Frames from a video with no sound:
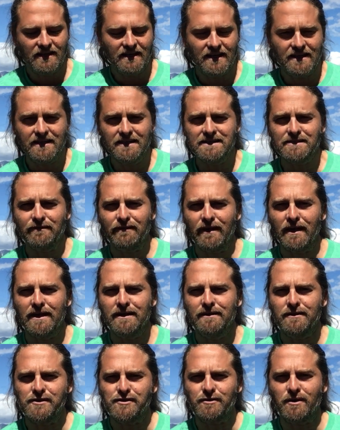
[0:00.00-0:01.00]
And it's
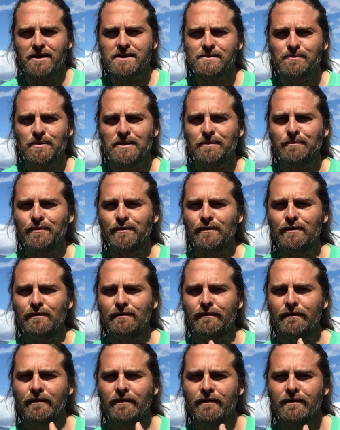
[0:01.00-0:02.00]
fine to trust people
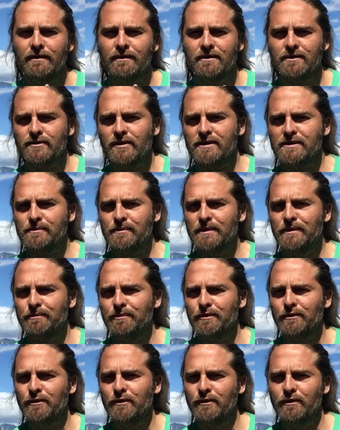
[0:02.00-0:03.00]

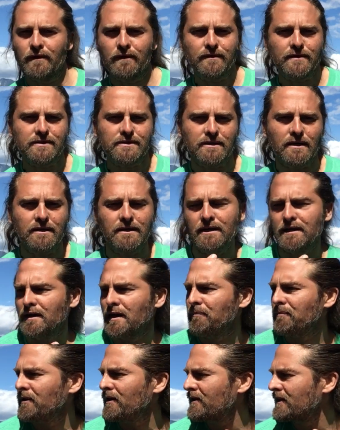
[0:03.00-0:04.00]
who have studied
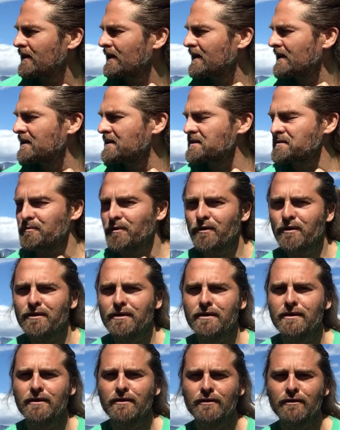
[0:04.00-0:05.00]
up on things more
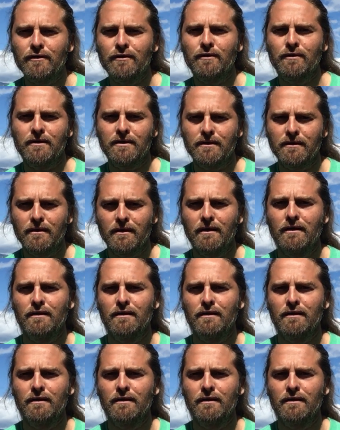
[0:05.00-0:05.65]
than you, and